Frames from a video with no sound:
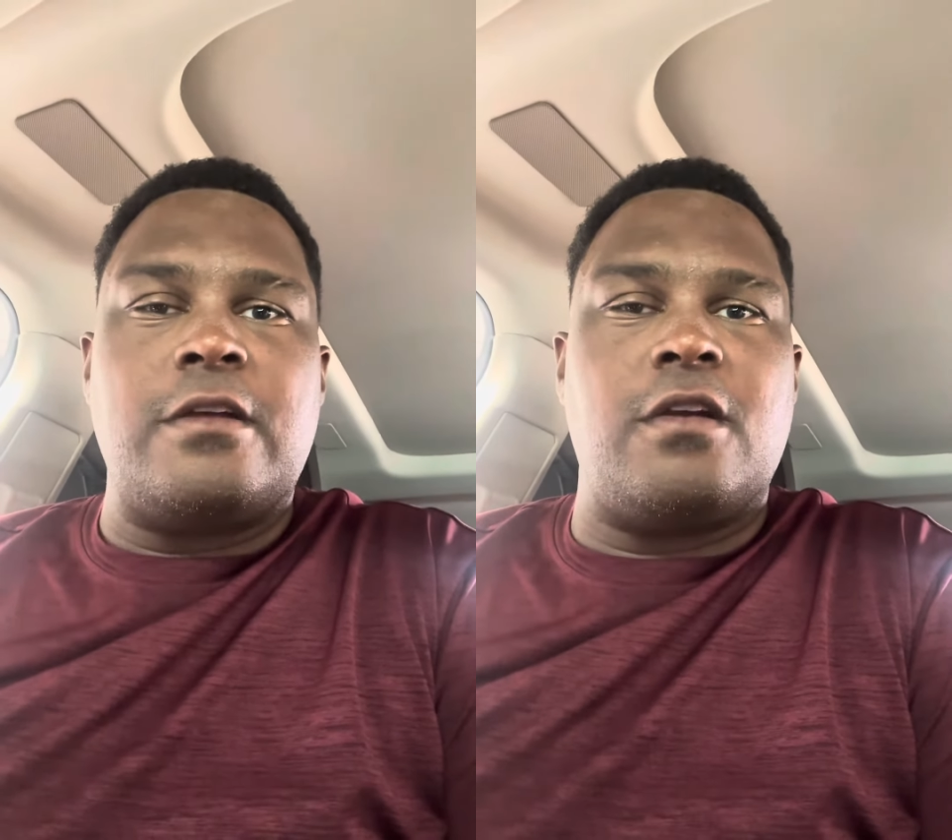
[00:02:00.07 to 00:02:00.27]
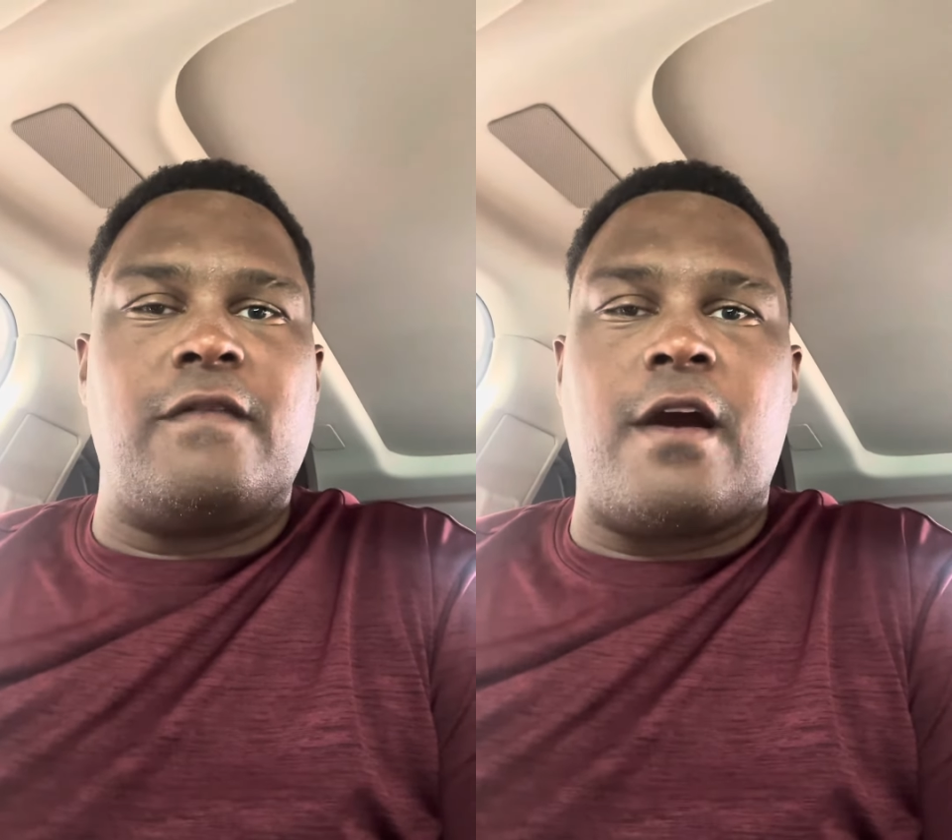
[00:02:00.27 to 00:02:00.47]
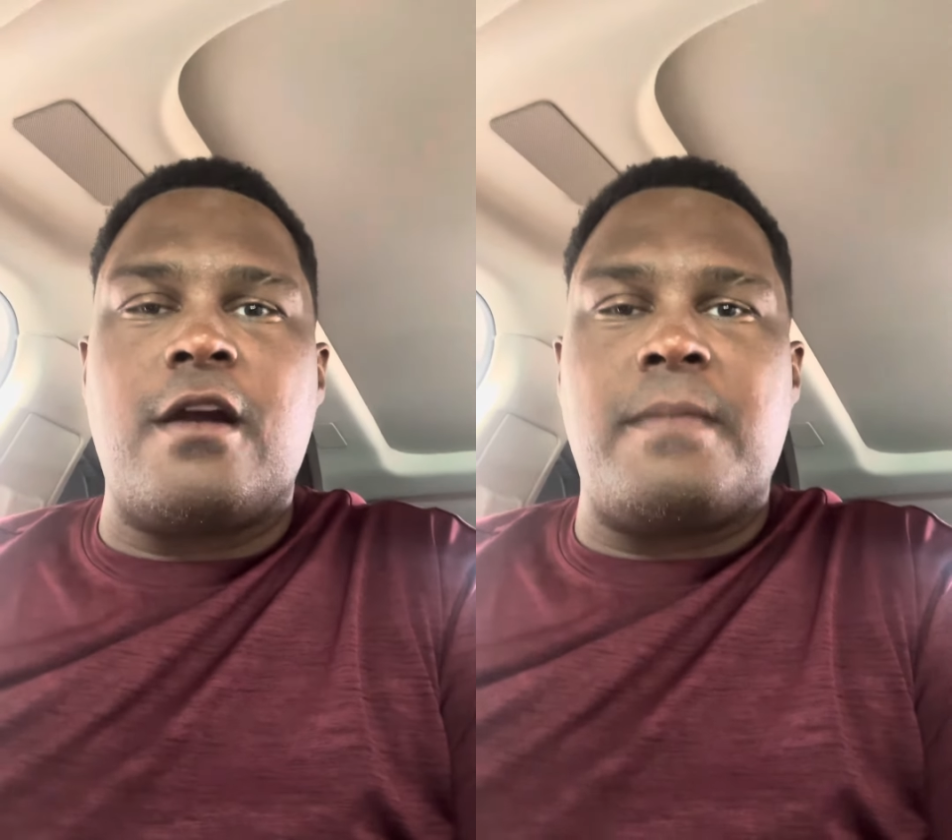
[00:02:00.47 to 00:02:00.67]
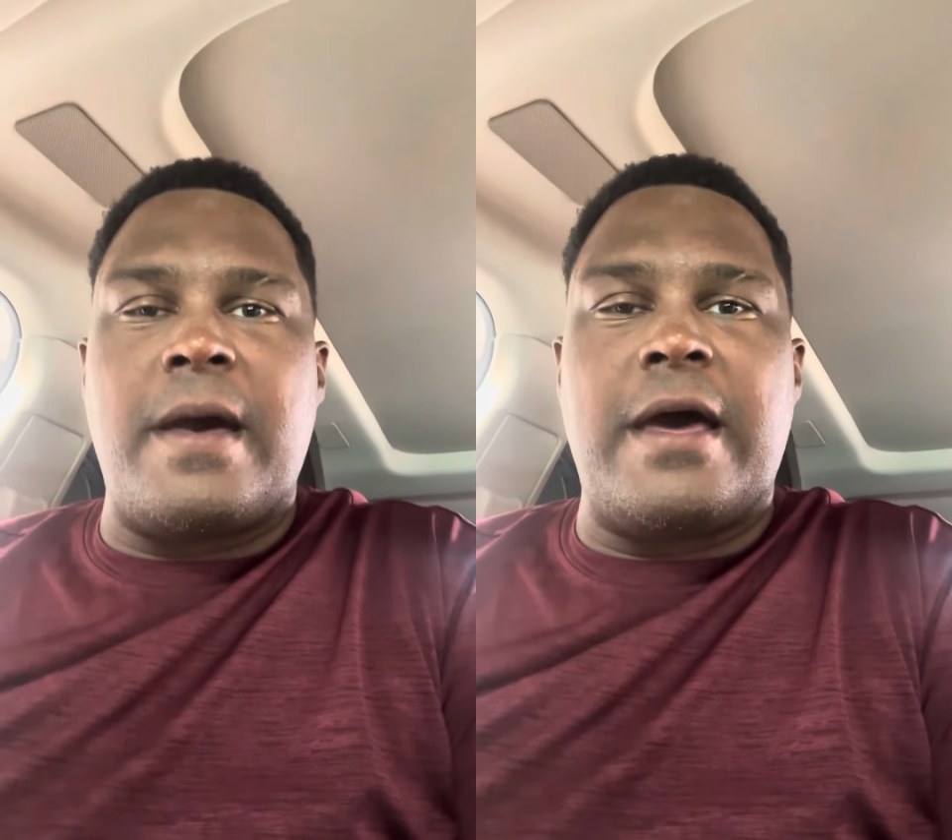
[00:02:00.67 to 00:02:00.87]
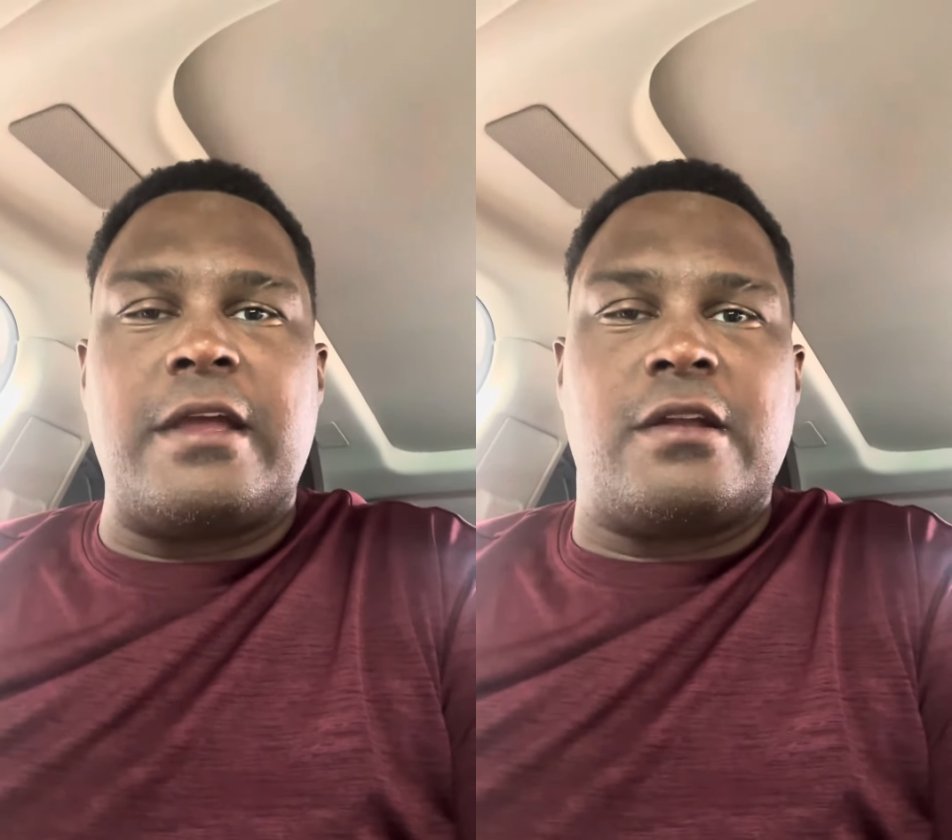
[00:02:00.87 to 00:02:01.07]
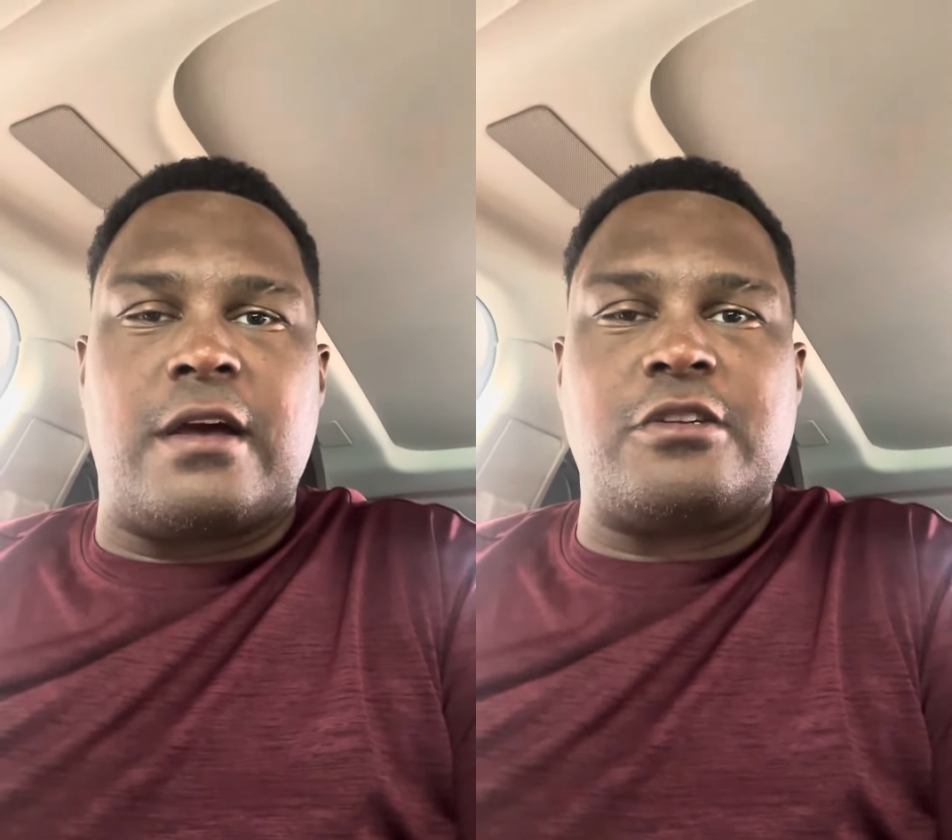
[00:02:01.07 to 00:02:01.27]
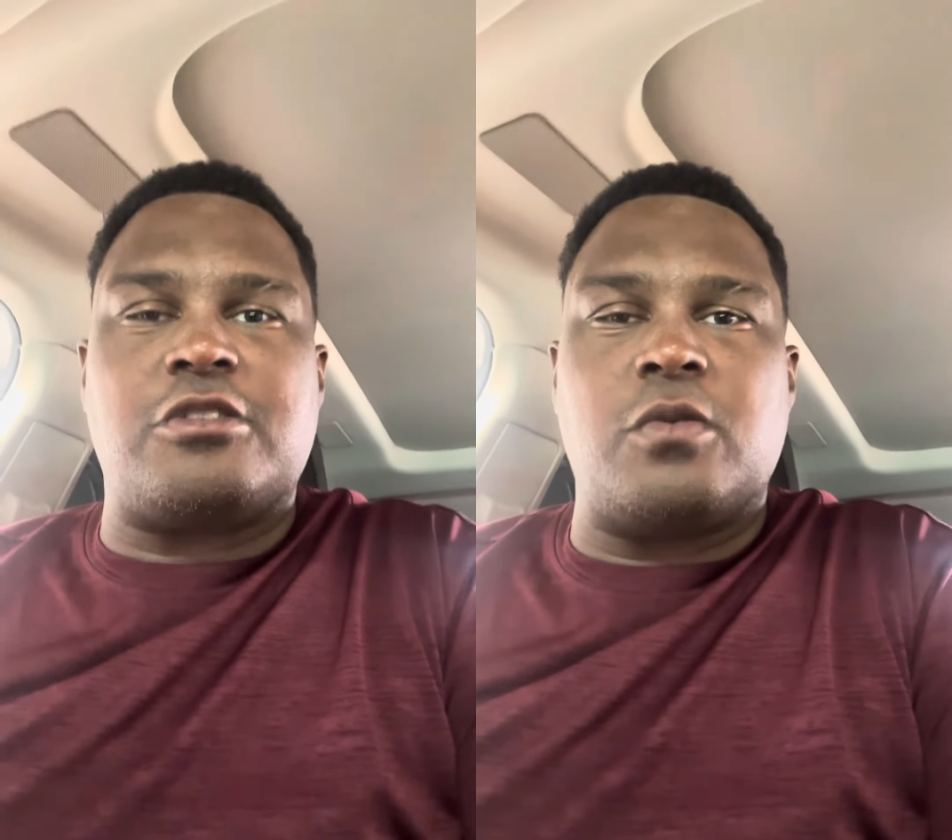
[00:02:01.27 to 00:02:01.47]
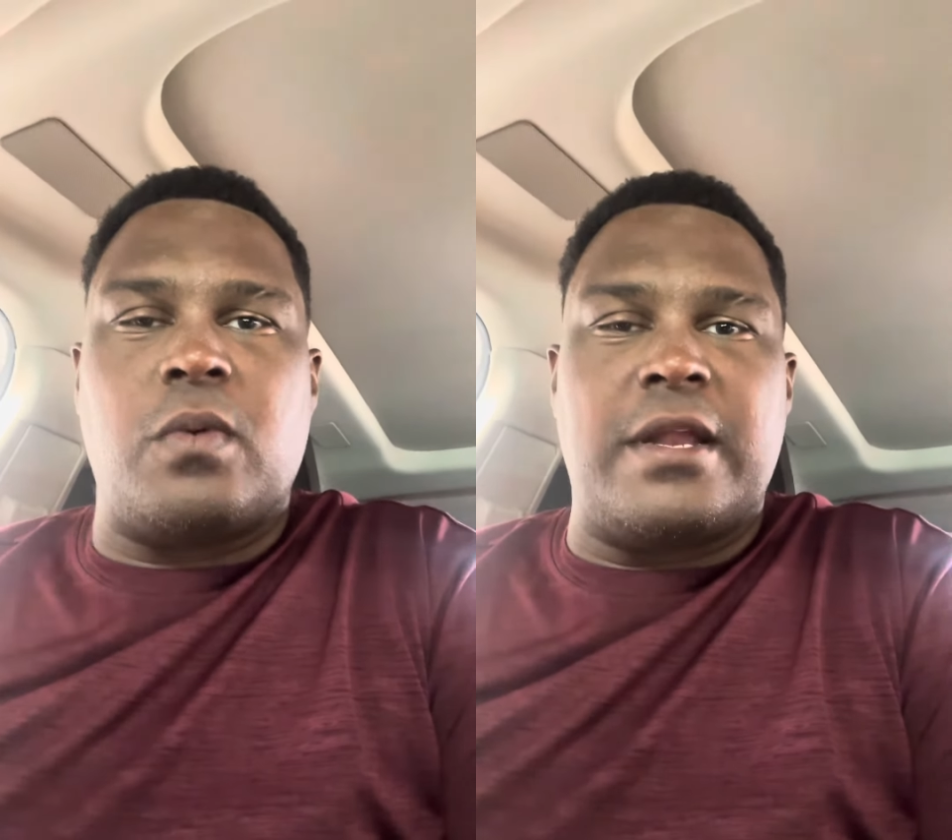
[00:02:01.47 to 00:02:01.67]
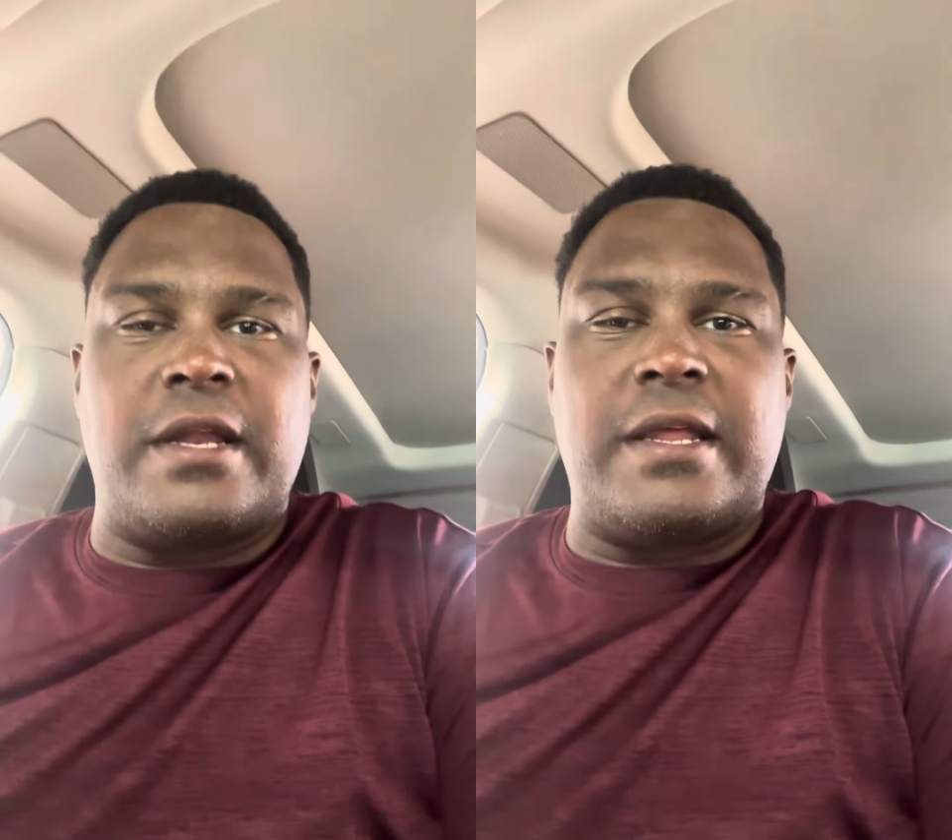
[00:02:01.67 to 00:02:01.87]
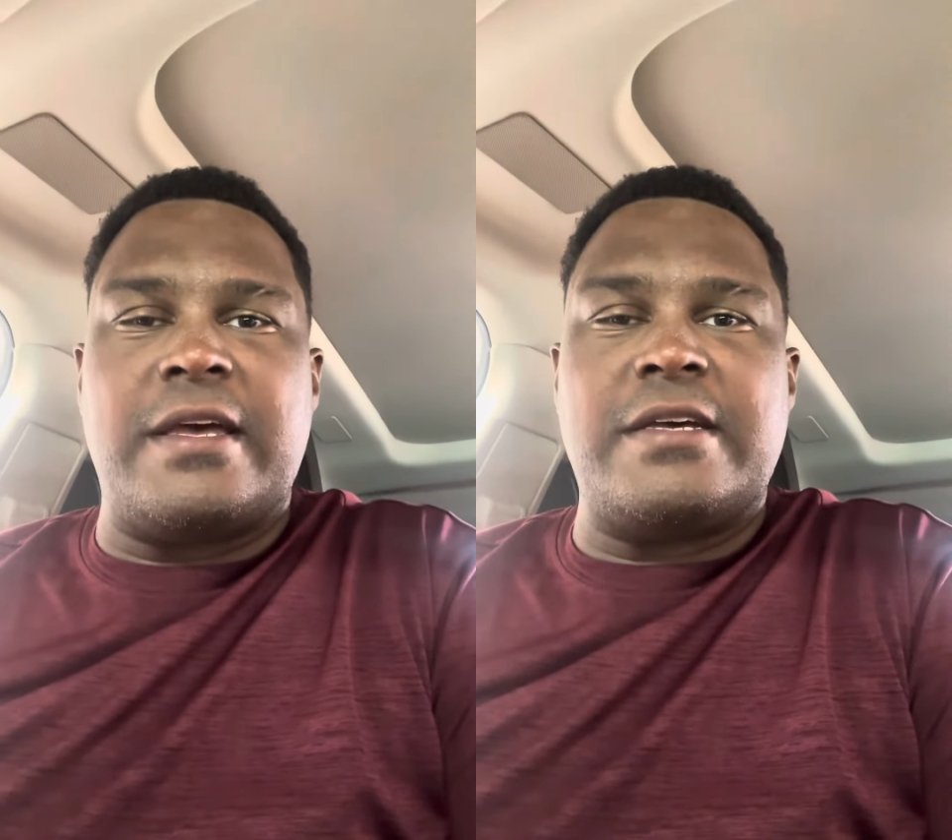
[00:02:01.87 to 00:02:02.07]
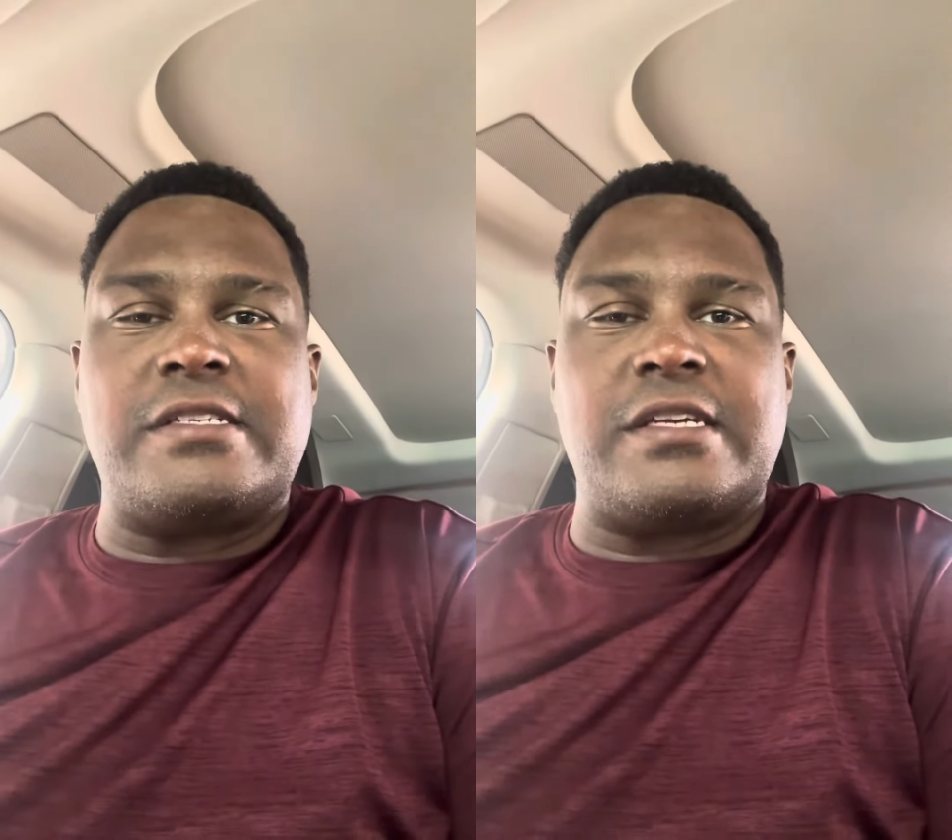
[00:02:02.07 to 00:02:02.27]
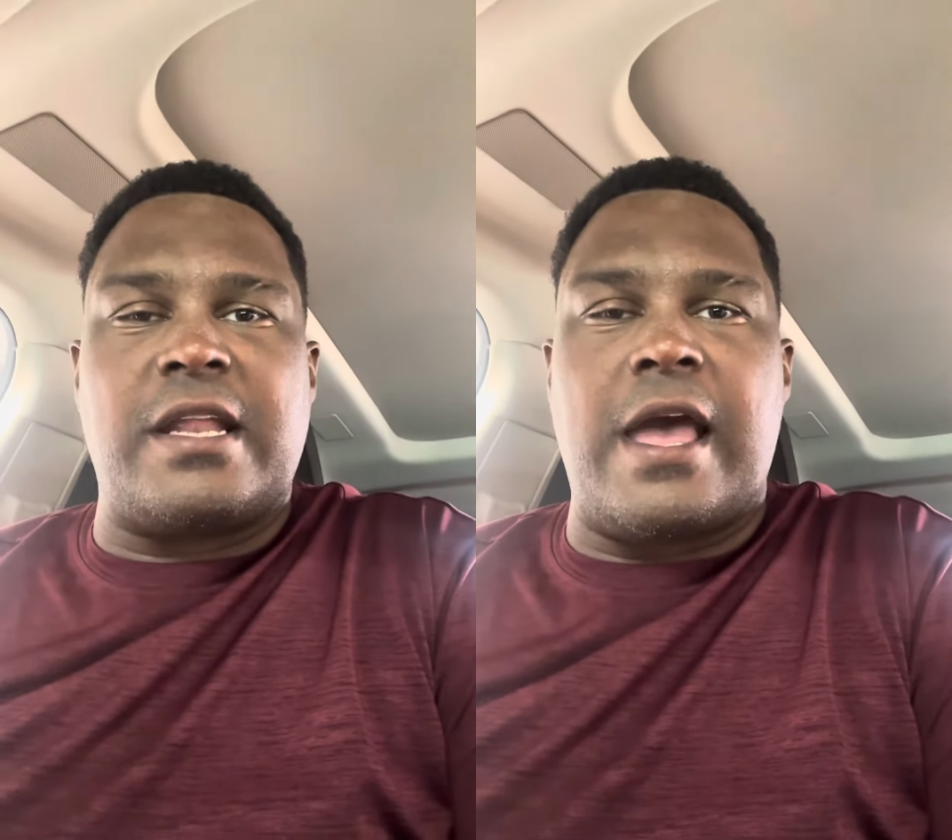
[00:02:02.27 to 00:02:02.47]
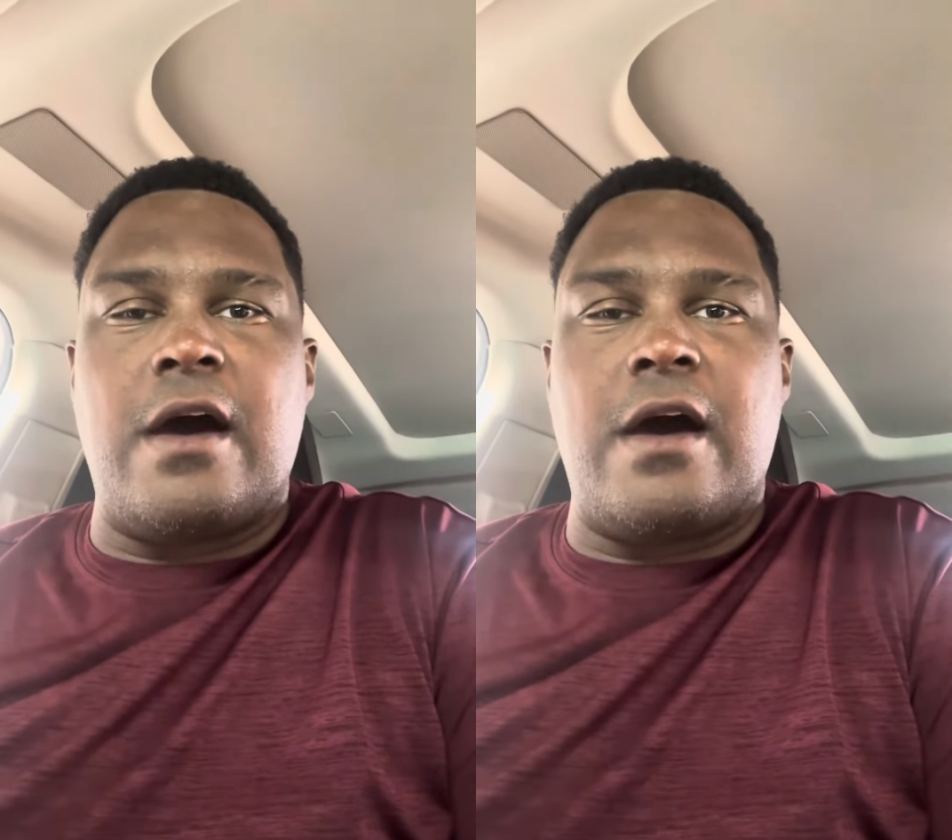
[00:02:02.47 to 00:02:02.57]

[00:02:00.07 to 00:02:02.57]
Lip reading: you've heard about it, you're not sure what it is and how